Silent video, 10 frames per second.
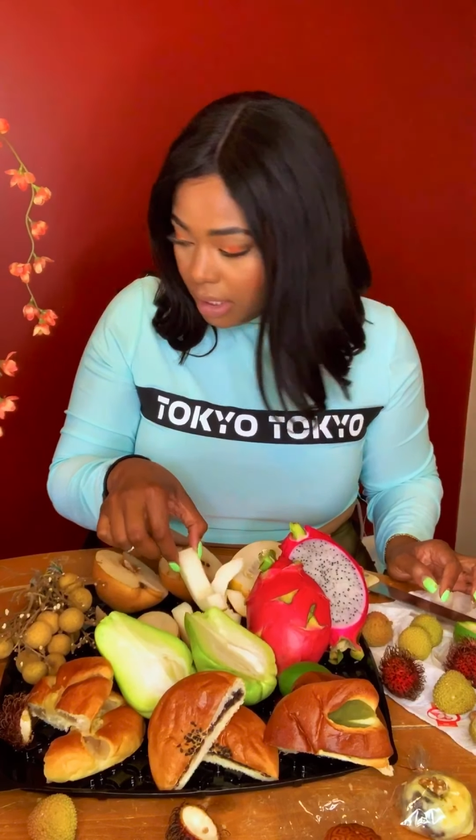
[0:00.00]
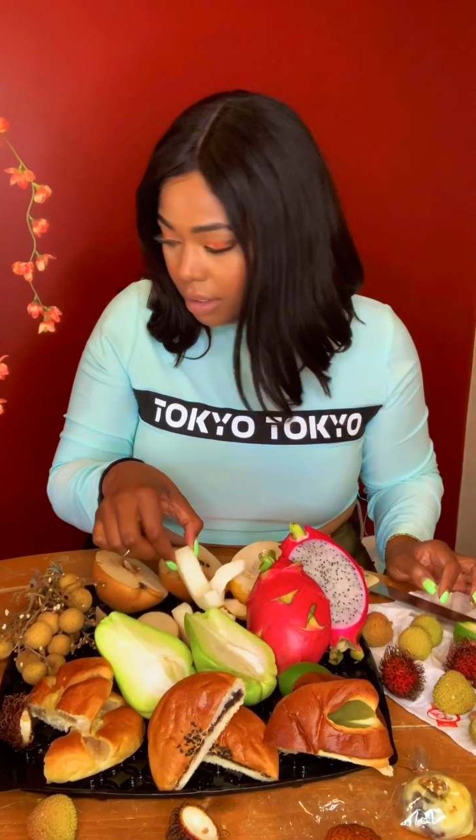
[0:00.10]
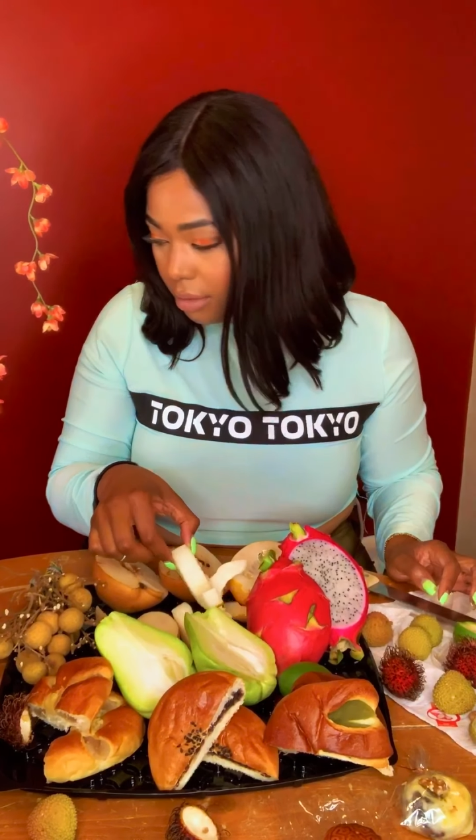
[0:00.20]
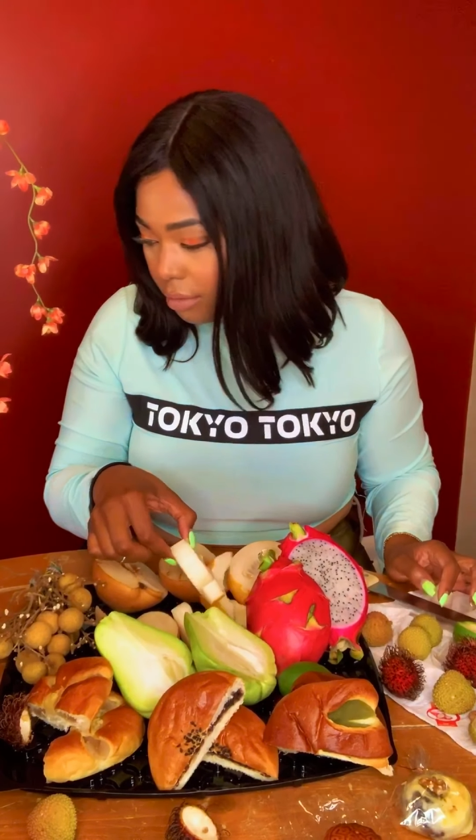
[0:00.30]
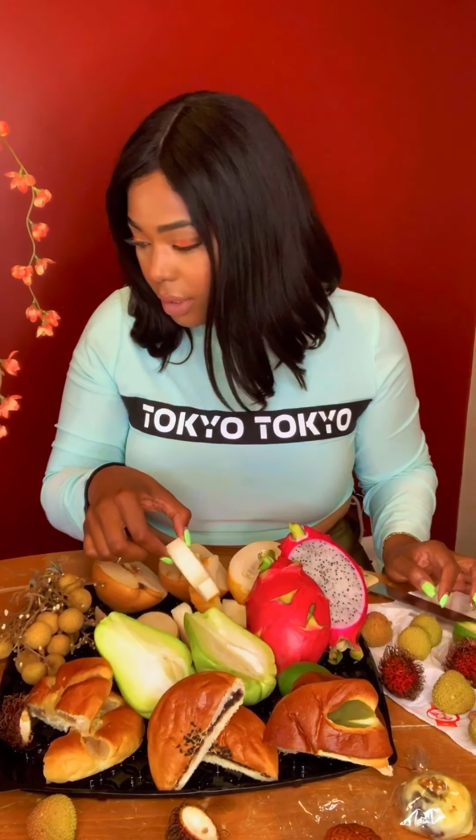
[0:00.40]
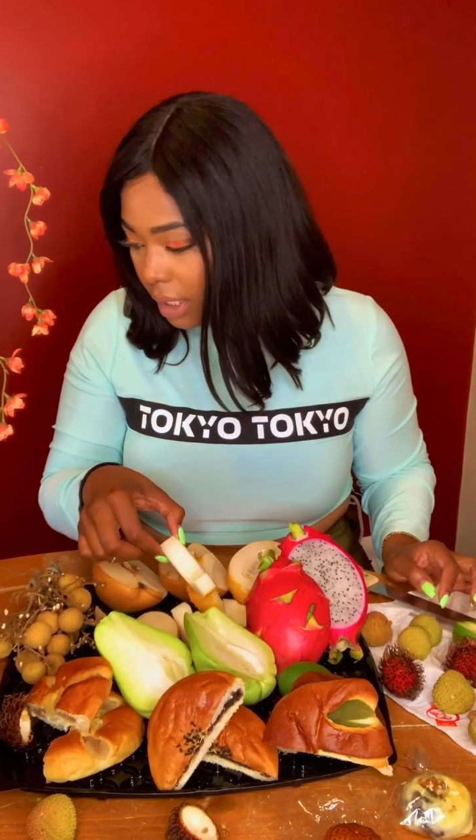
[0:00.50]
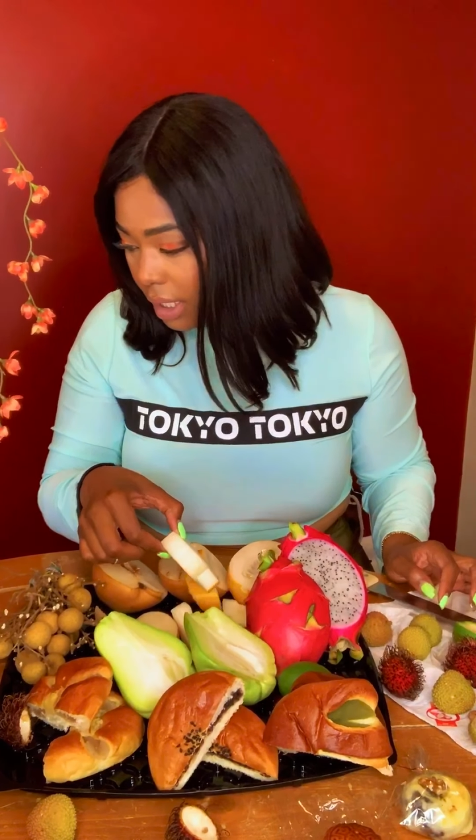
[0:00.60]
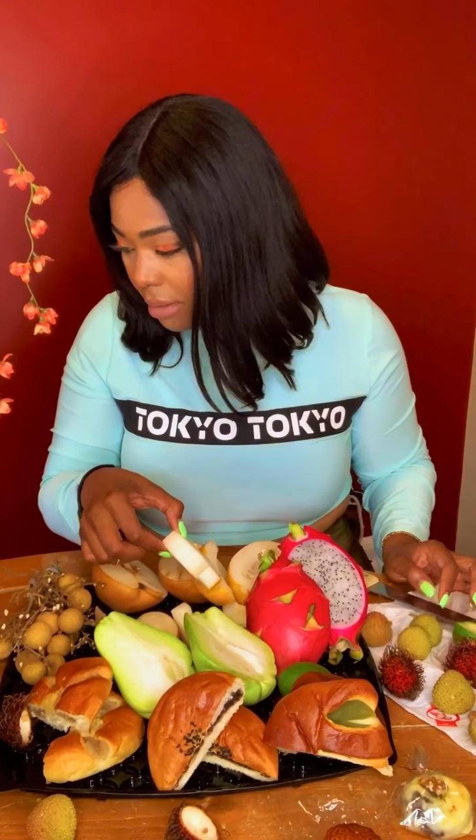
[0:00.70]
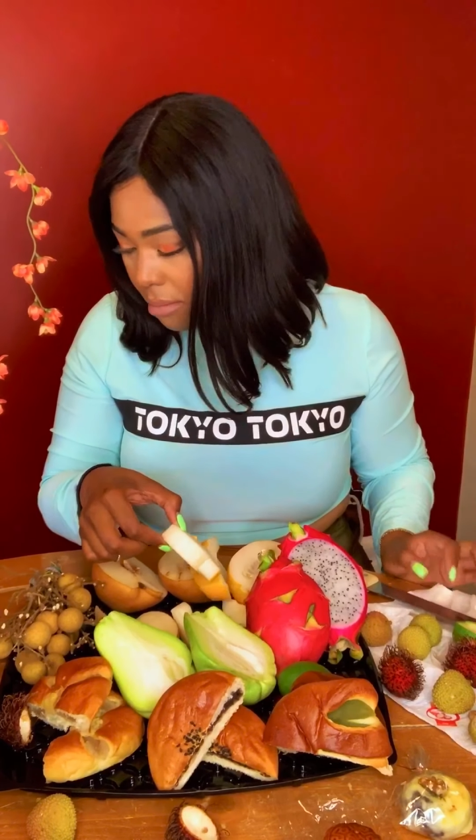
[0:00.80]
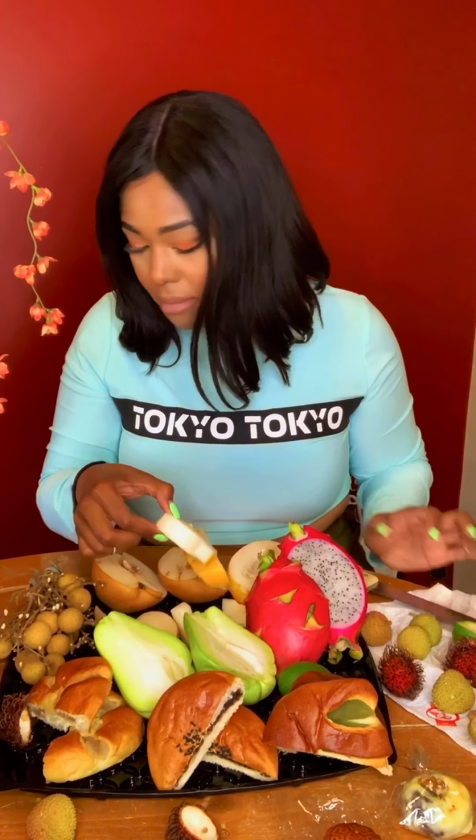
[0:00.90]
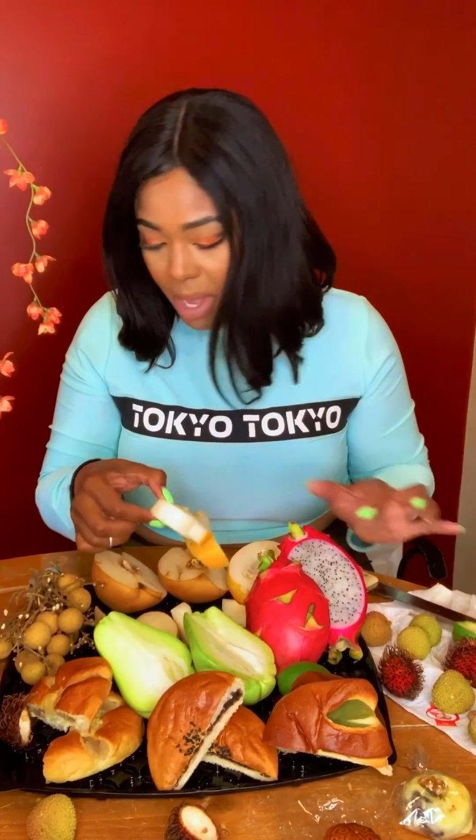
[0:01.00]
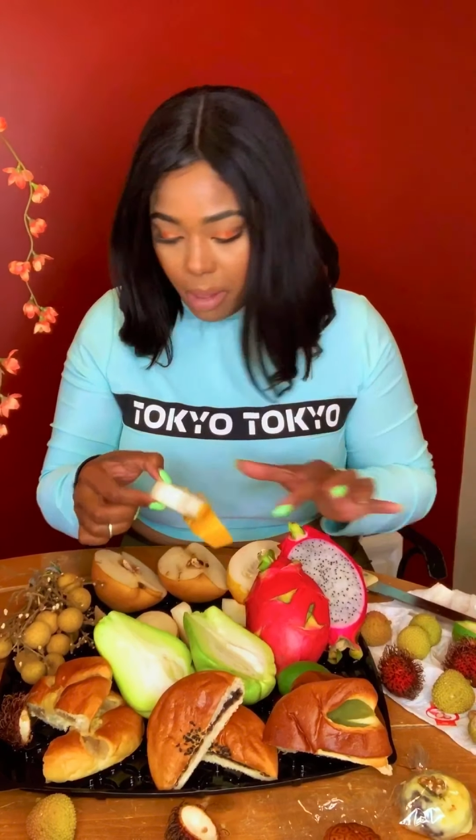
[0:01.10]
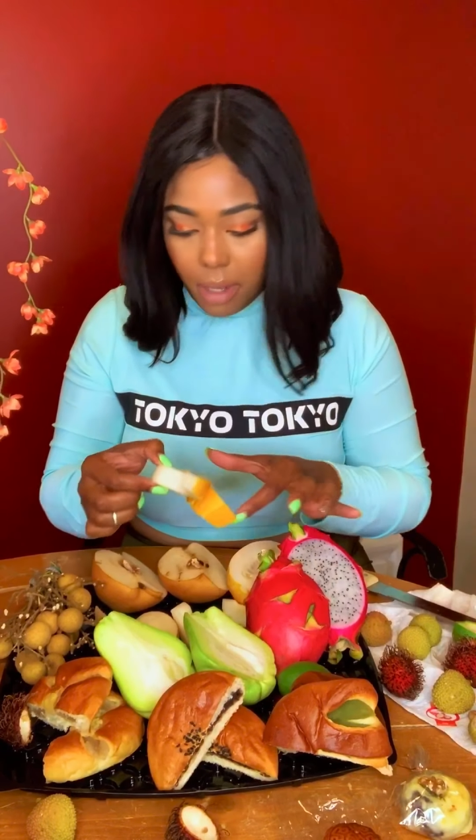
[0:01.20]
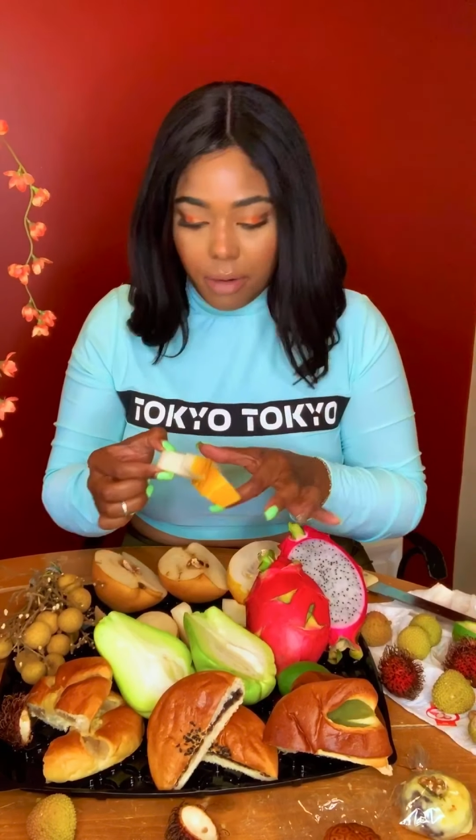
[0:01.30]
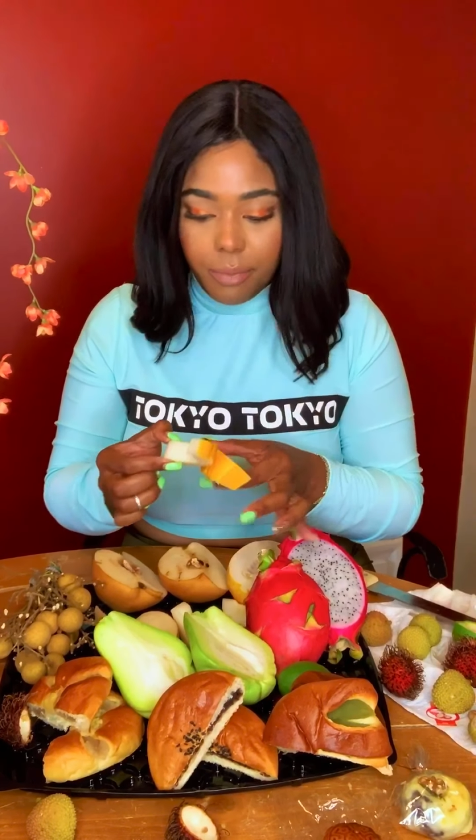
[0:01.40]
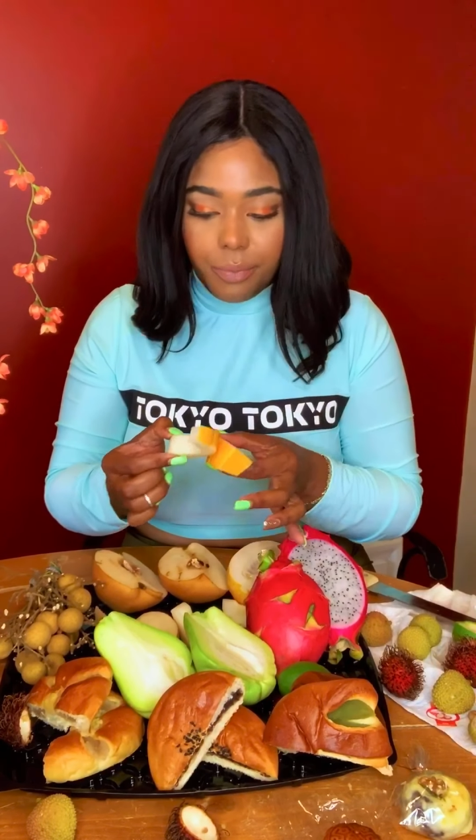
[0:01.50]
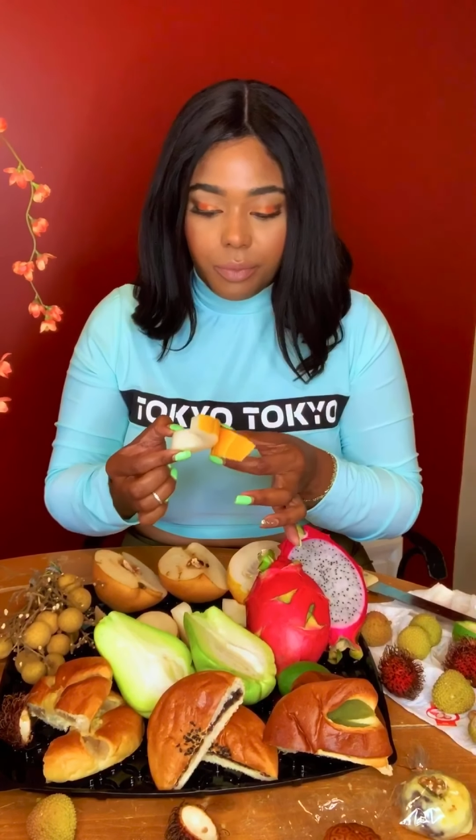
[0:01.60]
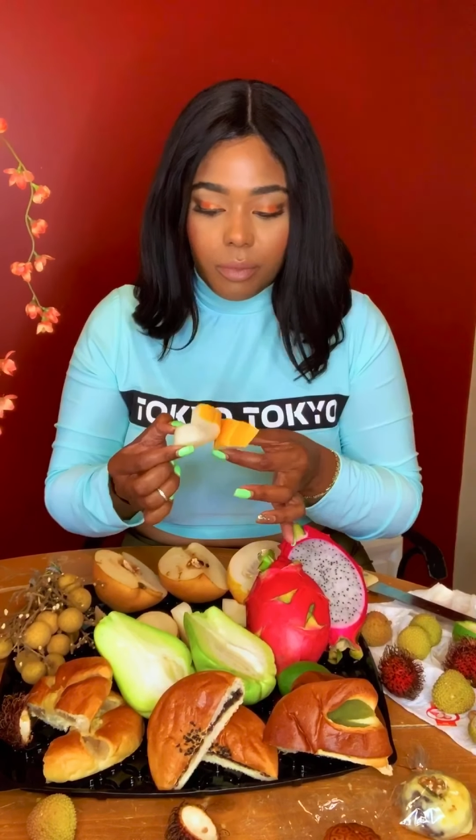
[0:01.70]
Korean melon.